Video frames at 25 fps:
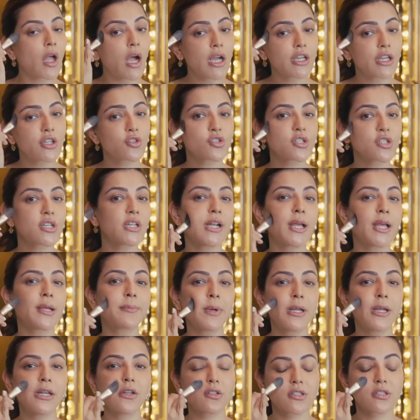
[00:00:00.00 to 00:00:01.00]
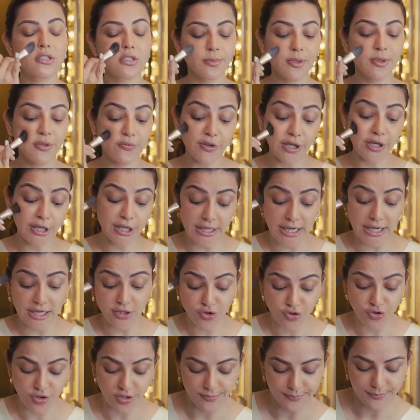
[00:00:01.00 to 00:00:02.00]
I usually like my looks to be very
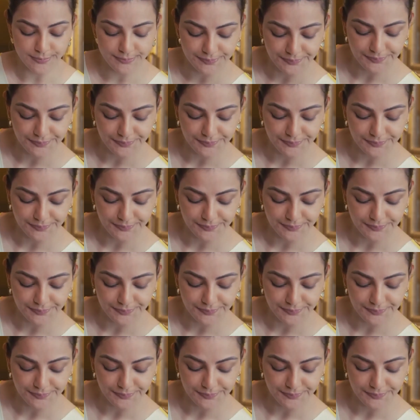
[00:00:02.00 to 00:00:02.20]
natural.